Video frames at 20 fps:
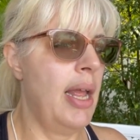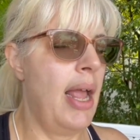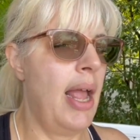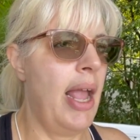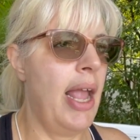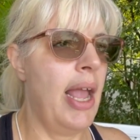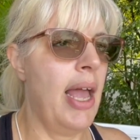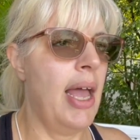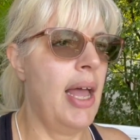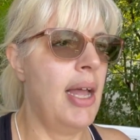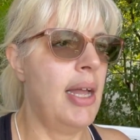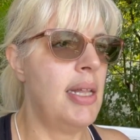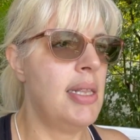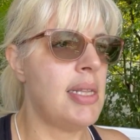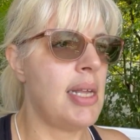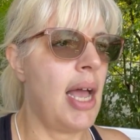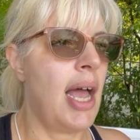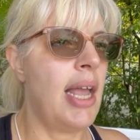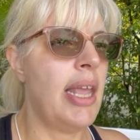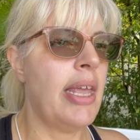and
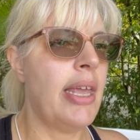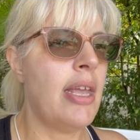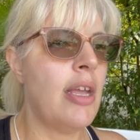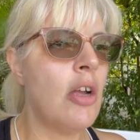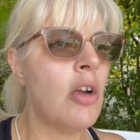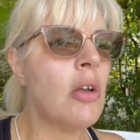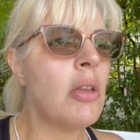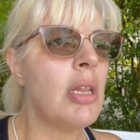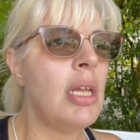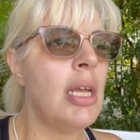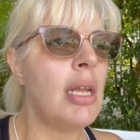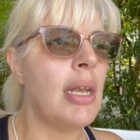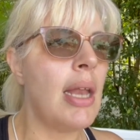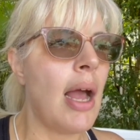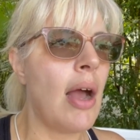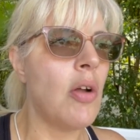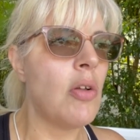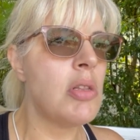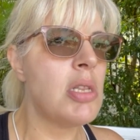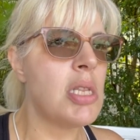I hear the
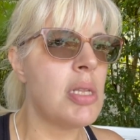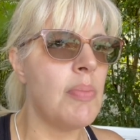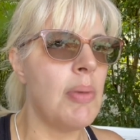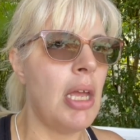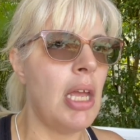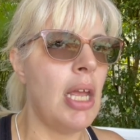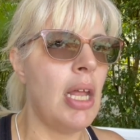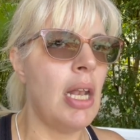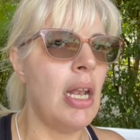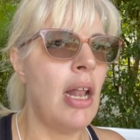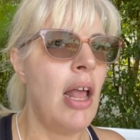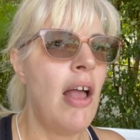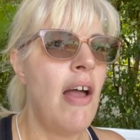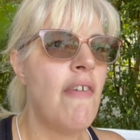announcement,